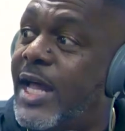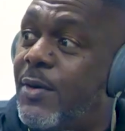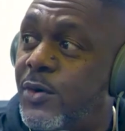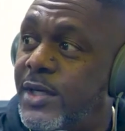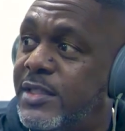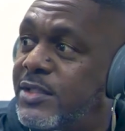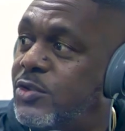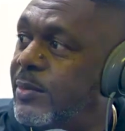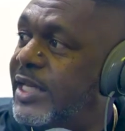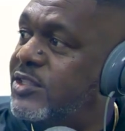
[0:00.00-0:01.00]
I wanted to
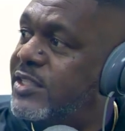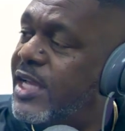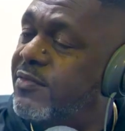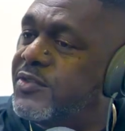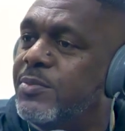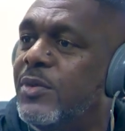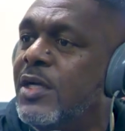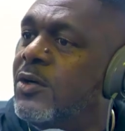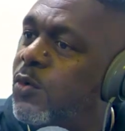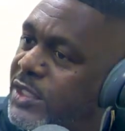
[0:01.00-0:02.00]
do, man, just have some
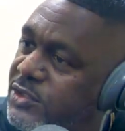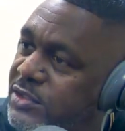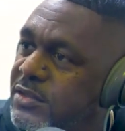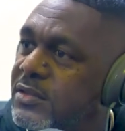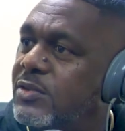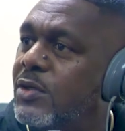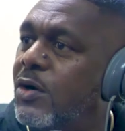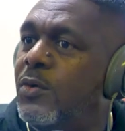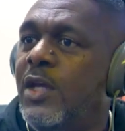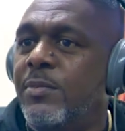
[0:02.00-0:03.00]
questions. You
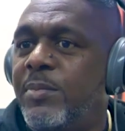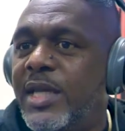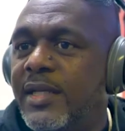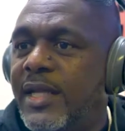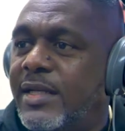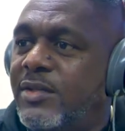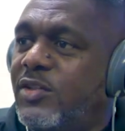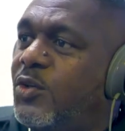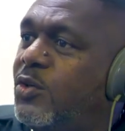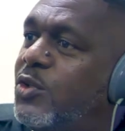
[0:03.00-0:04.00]
know, being that
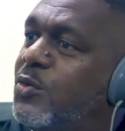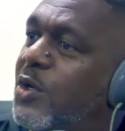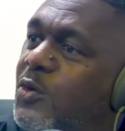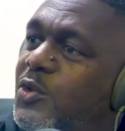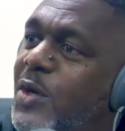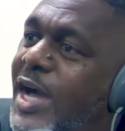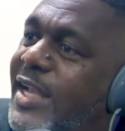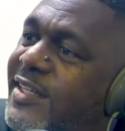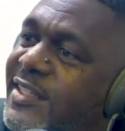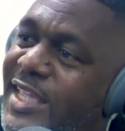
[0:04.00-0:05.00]
you you know you out
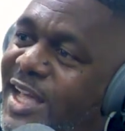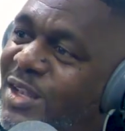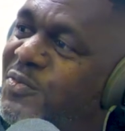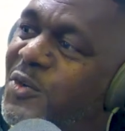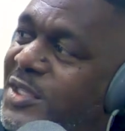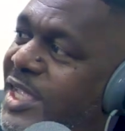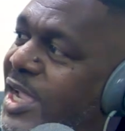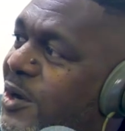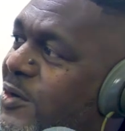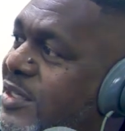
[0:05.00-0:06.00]
of the California
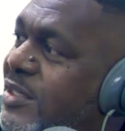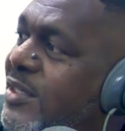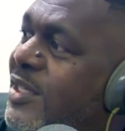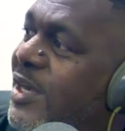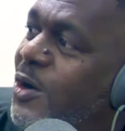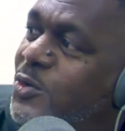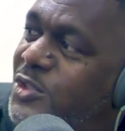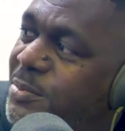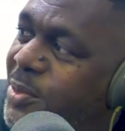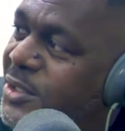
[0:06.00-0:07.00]
area,
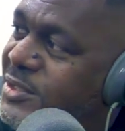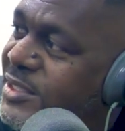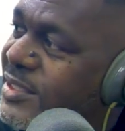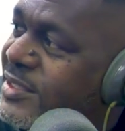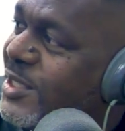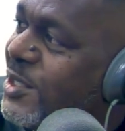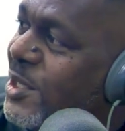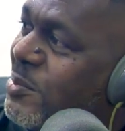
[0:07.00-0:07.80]
OG Percy is in here,